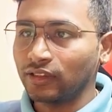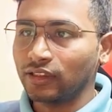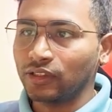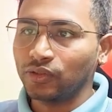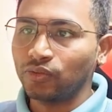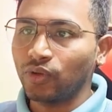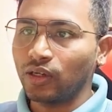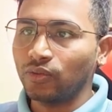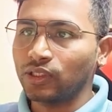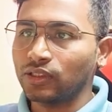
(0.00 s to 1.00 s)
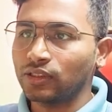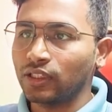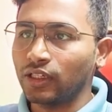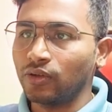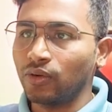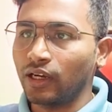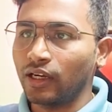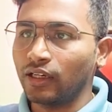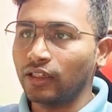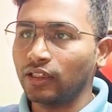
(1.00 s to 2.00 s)
this is what was
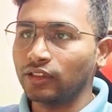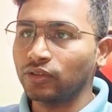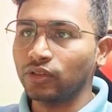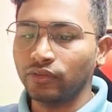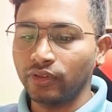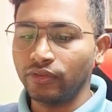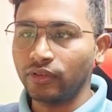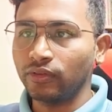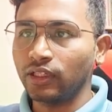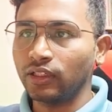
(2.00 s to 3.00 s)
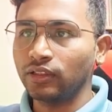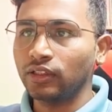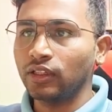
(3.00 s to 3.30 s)
required. Let's go to fifth one.